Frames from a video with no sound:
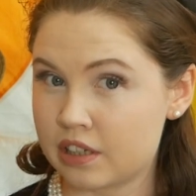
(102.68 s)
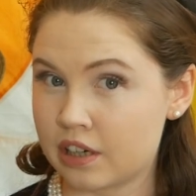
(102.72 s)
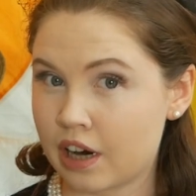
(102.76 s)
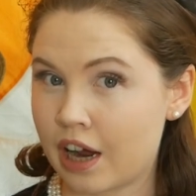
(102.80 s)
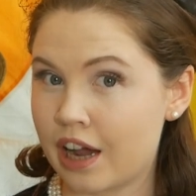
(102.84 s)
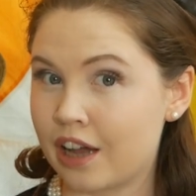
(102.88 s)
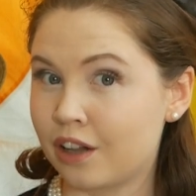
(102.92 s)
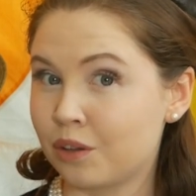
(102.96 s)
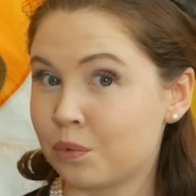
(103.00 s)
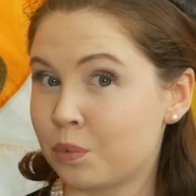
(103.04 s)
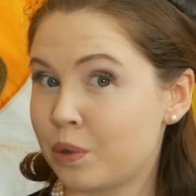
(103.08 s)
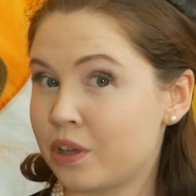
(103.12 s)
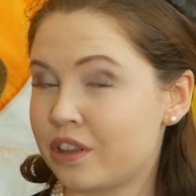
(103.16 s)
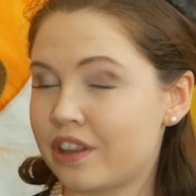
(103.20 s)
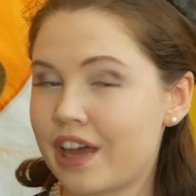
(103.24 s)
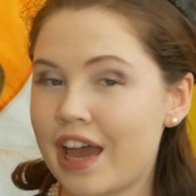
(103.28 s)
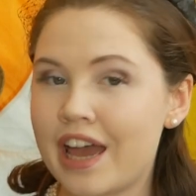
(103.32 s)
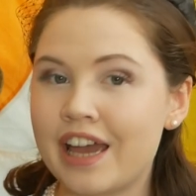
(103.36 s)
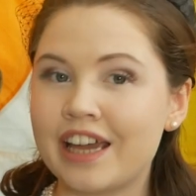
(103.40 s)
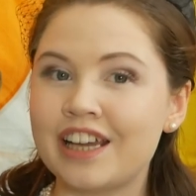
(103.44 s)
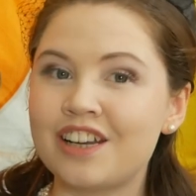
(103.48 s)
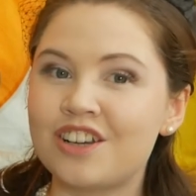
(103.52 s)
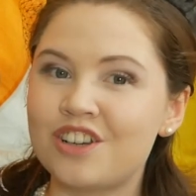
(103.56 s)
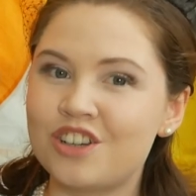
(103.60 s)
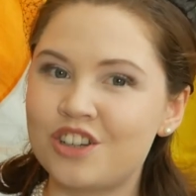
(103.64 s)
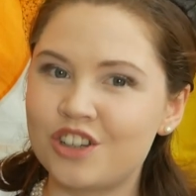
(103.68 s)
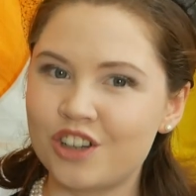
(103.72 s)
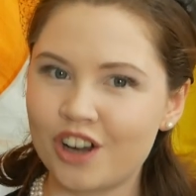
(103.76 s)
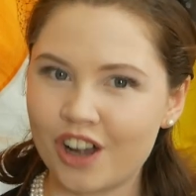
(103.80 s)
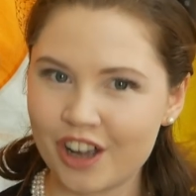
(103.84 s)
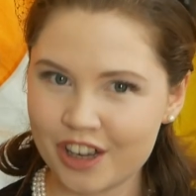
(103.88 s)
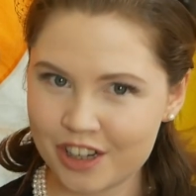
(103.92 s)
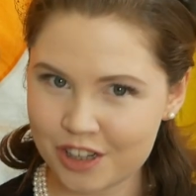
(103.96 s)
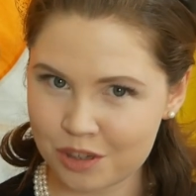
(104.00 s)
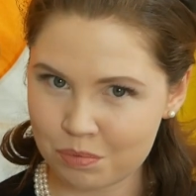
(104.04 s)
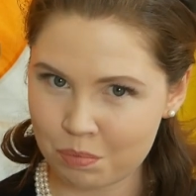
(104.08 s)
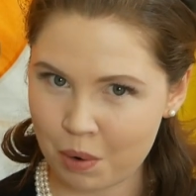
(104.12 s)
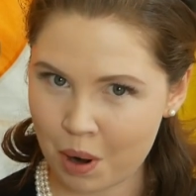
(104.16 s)
style with a
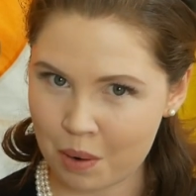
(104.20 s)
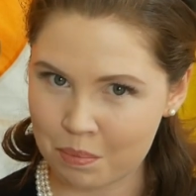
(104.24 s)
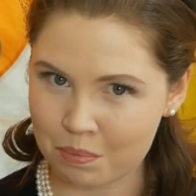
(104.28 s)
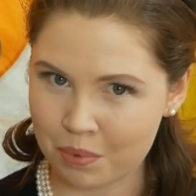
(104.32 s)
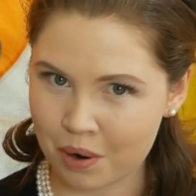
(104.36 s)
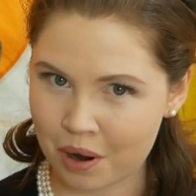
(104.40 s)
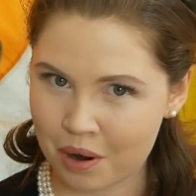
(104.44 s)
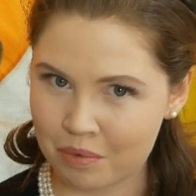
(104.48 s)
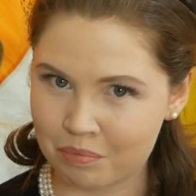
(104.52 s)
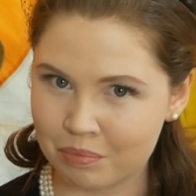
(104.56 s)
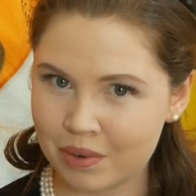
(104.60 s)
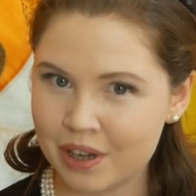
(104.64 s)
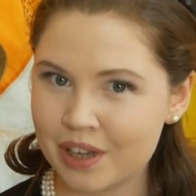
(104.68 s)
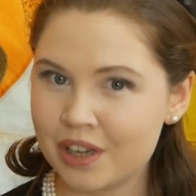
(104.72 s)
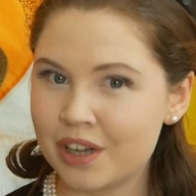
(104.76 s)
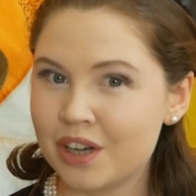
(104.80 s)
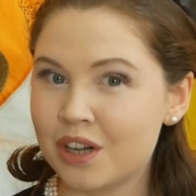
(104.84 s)
giant pom-pom,